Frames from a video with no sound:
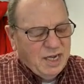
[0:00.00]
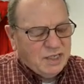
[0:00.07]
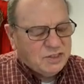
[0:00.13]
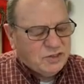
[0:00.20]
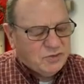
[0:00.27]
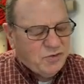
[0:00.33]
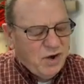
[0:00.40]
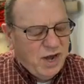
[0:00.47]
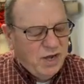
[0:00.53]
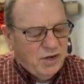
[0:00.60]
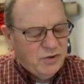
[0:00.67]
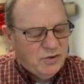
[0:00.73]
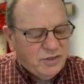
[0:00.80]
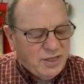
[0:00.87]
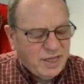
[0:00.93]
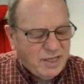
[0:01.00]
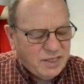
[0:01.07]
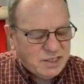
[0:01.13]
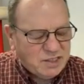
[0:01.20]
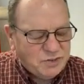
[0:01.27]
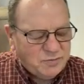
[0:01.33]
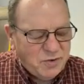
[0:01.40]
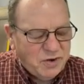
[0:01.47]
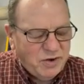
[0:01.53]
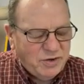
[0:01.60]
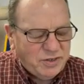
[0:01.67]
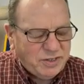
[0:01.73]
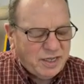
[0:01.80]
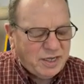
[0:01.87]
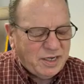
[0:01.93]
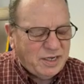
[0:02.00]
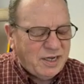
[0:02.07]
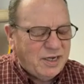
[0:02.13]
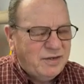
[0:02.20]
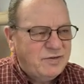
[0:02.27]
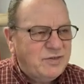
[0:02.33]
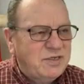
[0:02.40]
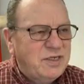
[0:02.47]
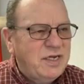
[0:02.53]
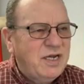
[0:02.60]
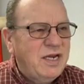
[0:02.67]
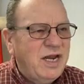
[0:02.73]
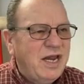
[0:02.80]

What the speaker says: is greater than the spirit that lives